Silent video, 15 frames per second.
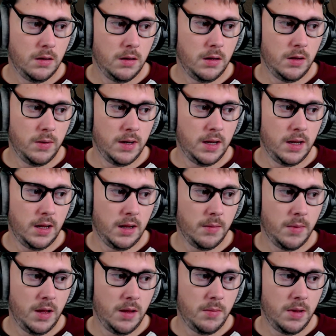You in here,
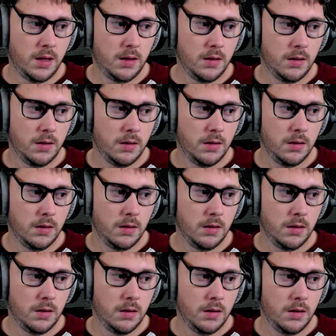maybe?
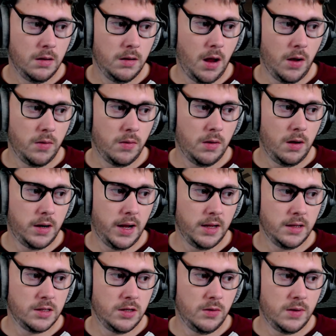No. Okay,
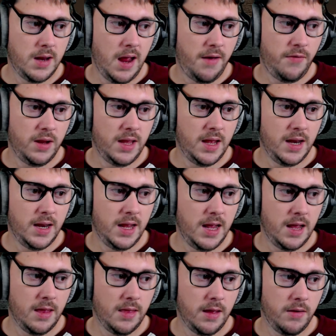so you're definitely in
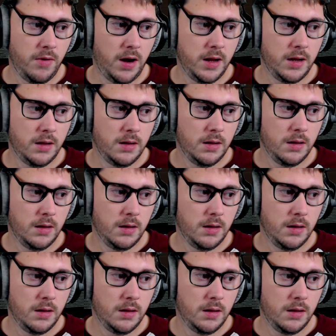here then, right?